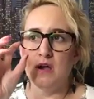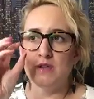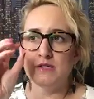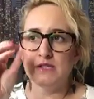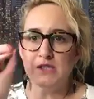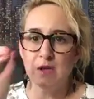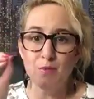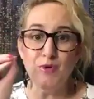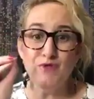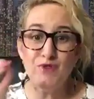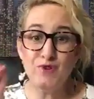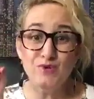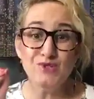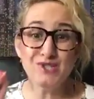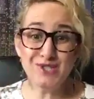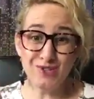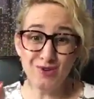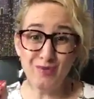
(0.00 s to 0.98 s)
Some of you
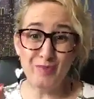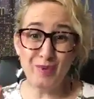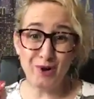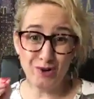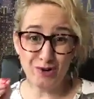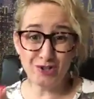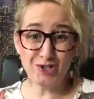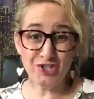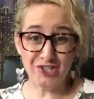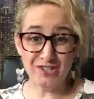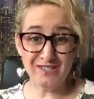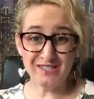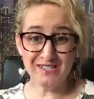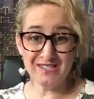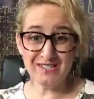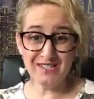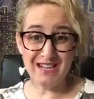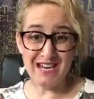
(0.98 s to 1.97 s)
still
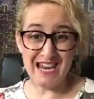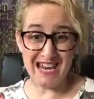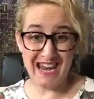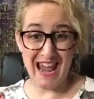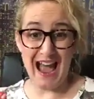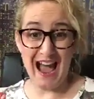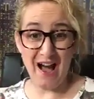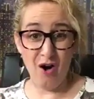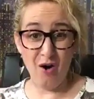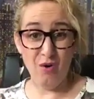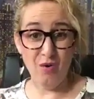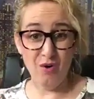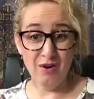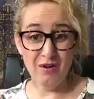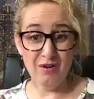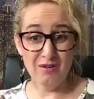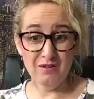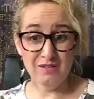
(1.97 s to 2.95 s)
purchase now.
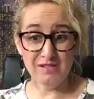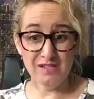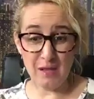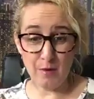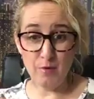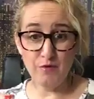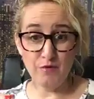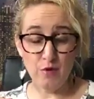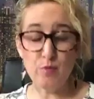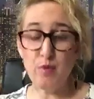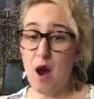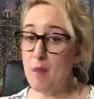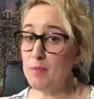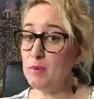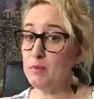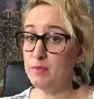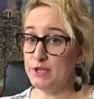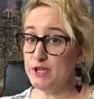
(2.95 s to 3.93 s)
Some of you
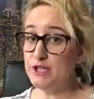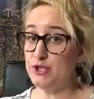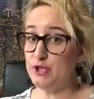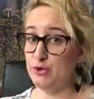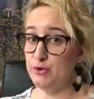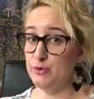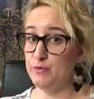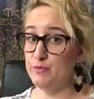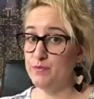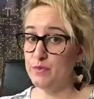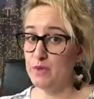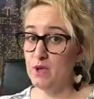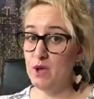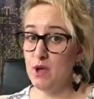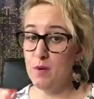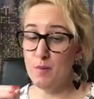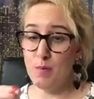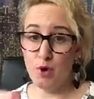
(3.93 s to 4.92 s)
probably do.
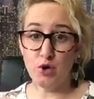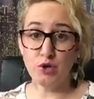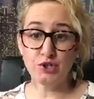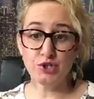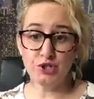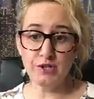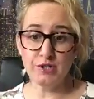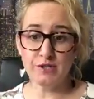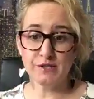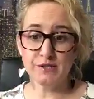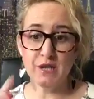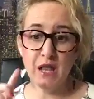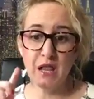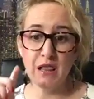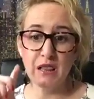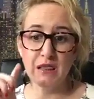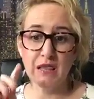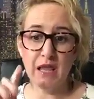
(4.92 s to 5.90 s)
Purchase
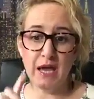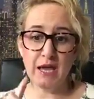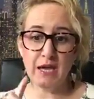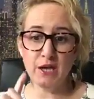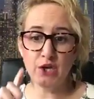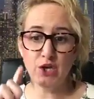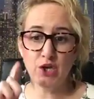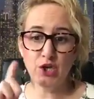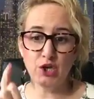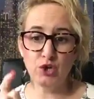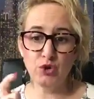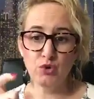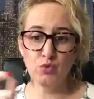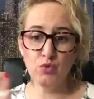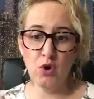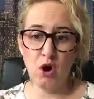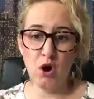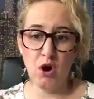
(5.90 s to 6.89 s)
like
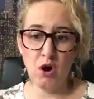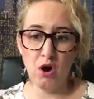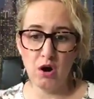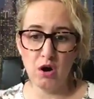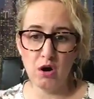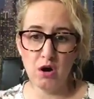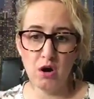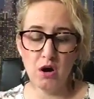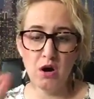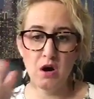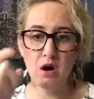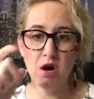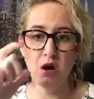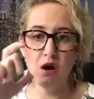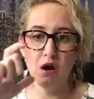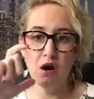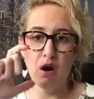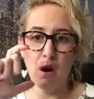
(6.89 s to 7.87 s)
you are
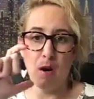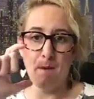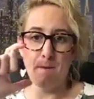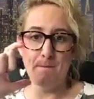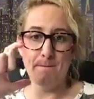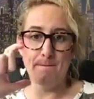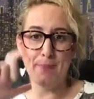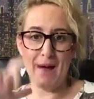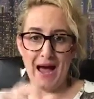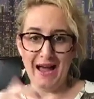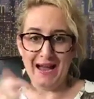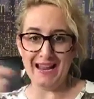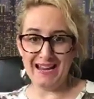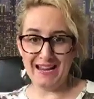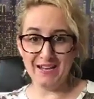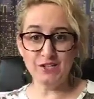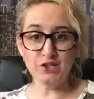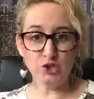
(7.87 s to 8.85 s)

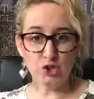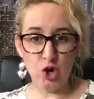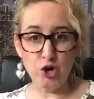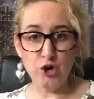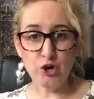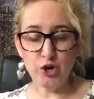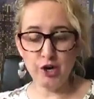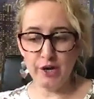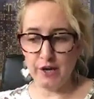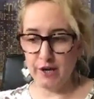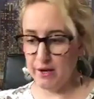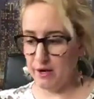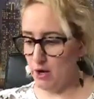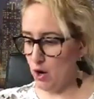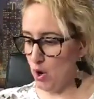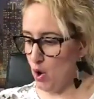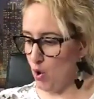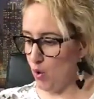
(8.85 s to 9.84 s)
buying a starter kit
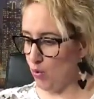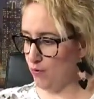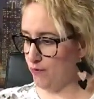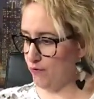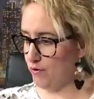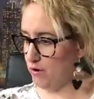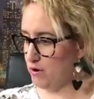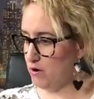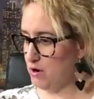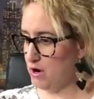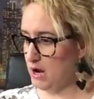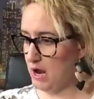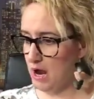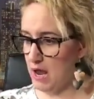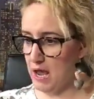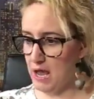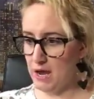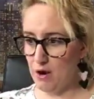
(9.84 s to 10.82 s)
over
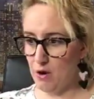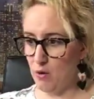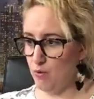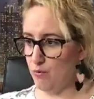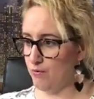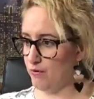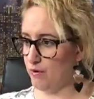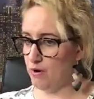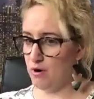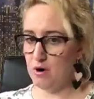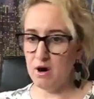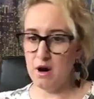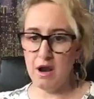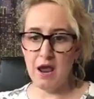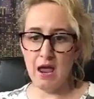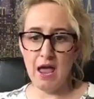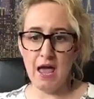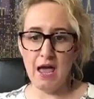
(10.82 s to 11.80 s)
and over
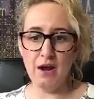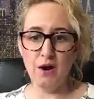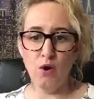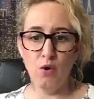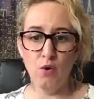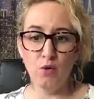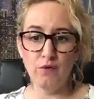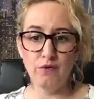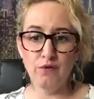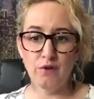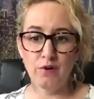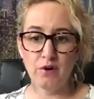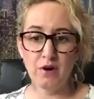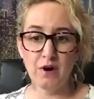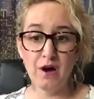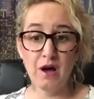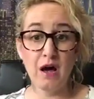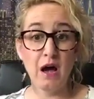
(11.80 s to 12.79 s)
and
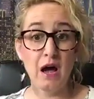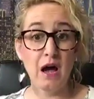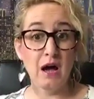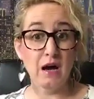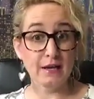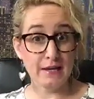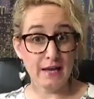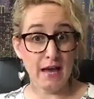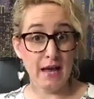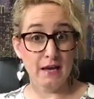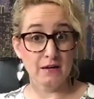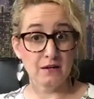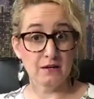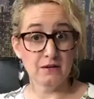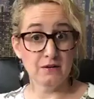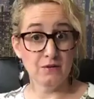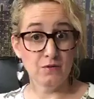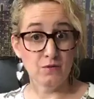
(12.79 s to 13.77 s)
over
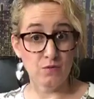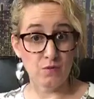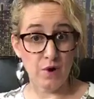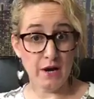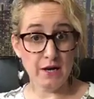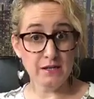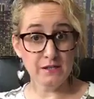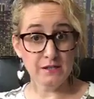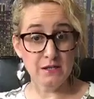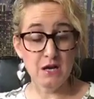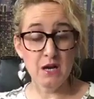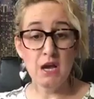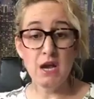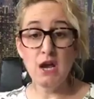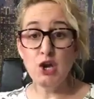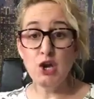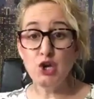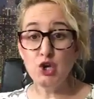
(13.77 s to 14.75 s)
again, right?
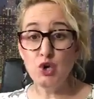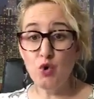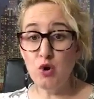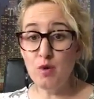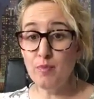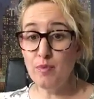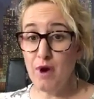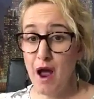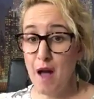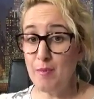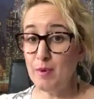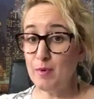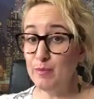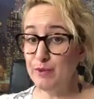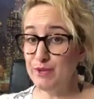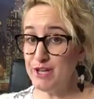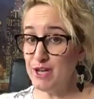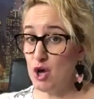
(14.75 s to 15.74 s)
You're
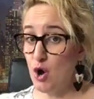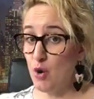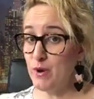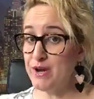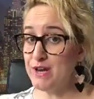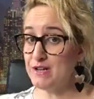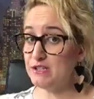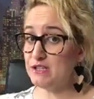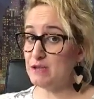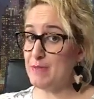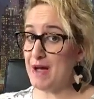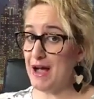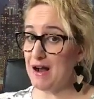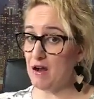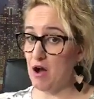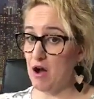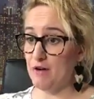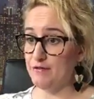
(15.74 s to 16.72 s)
probably going into the
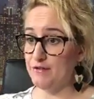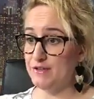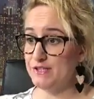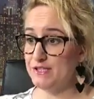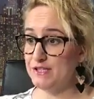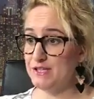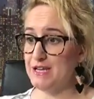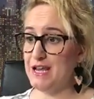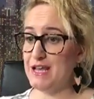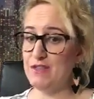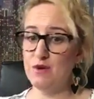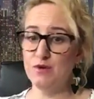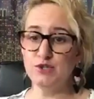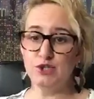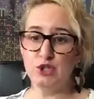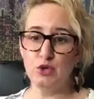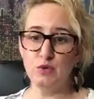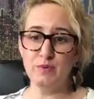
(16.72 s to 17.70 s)
back office. Today
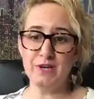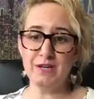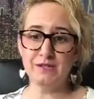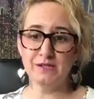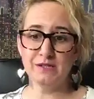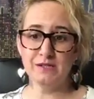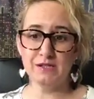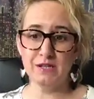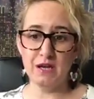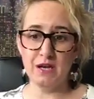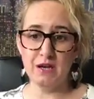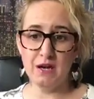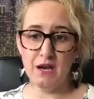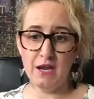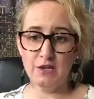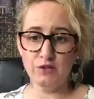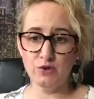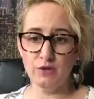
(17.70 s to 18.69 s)
those new pieces
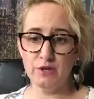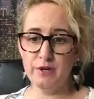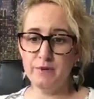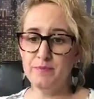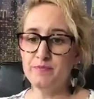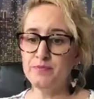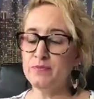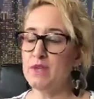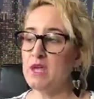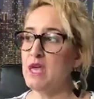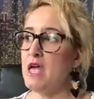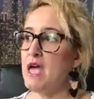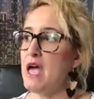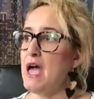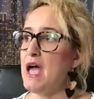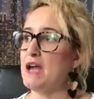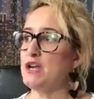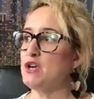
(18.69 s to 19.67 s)
hit. Hey, Julie.
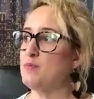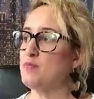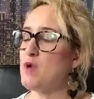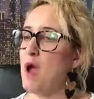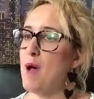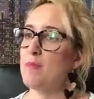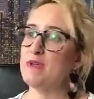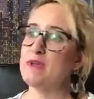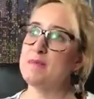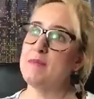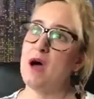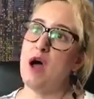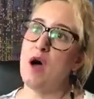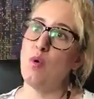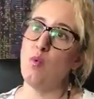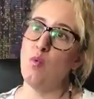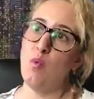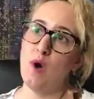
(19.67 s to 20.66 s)
And you probably
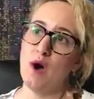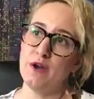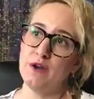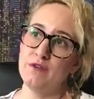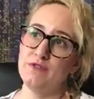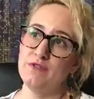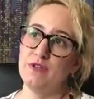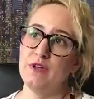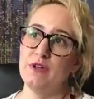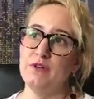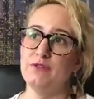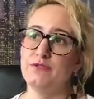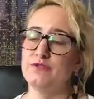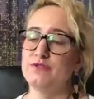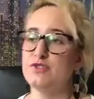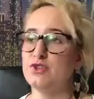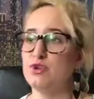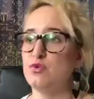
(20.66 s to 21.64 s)
bought 1 of
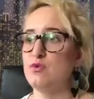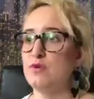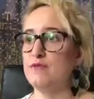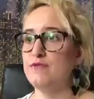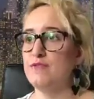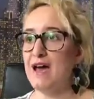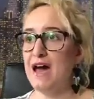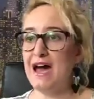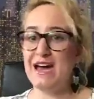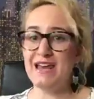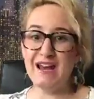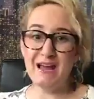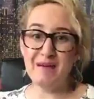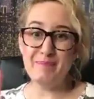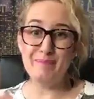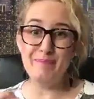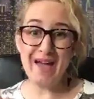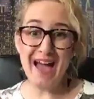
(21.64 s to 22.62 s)
this, 2 of that. And
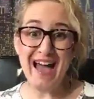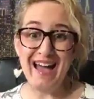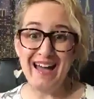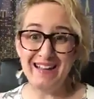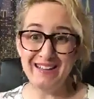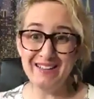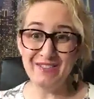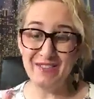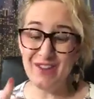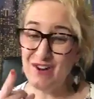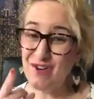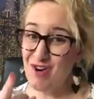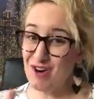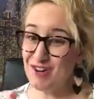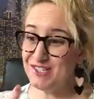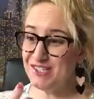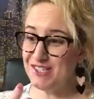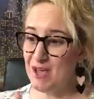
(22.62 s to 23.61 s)
I bet there
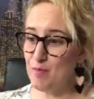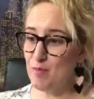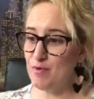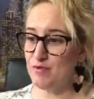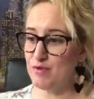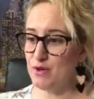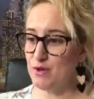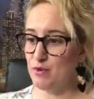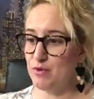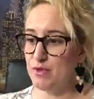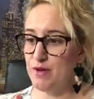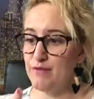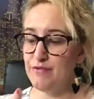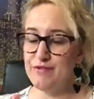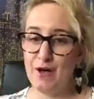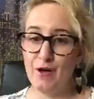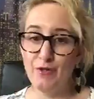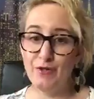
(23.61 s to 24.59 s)
are some of you
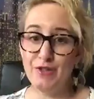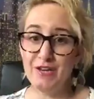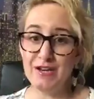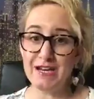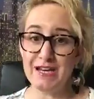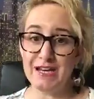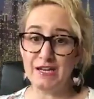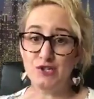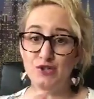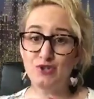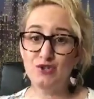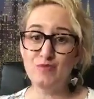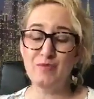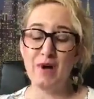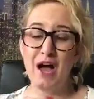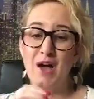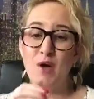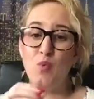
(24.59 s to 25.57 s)
that felt the need to
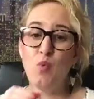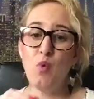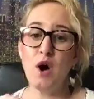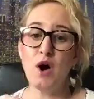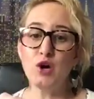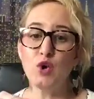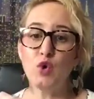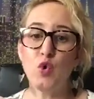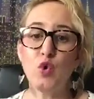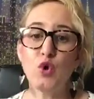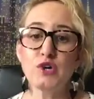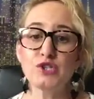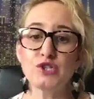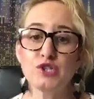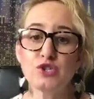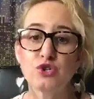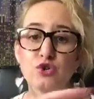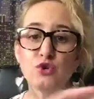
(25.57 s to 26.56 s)
buy 1 or
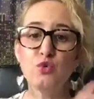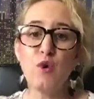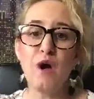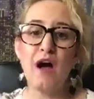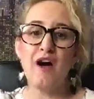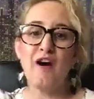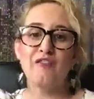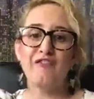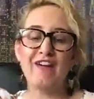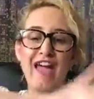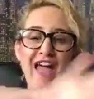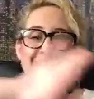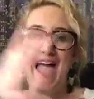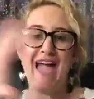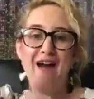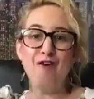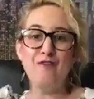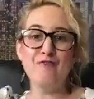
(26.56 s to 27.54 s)
2 of
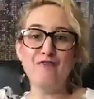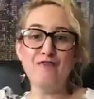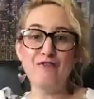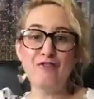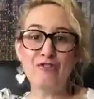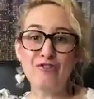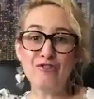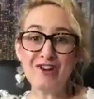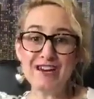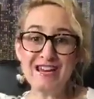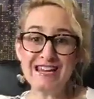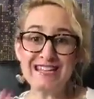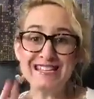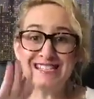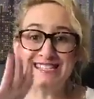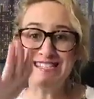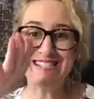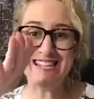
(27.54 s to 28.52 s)

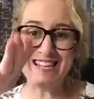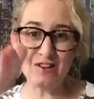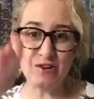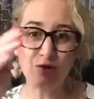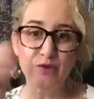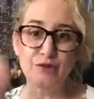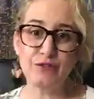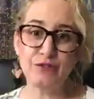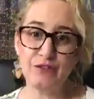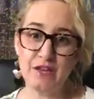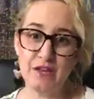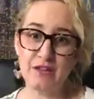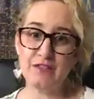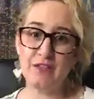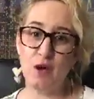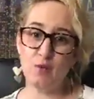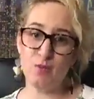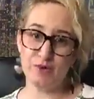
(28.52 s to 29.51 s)
every single
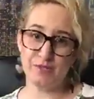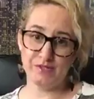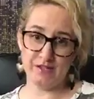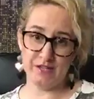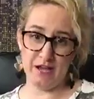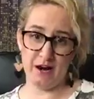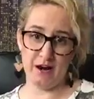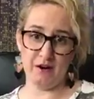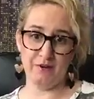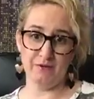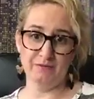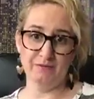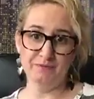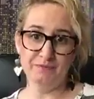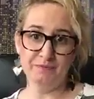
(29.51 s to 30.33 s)
thing that was there.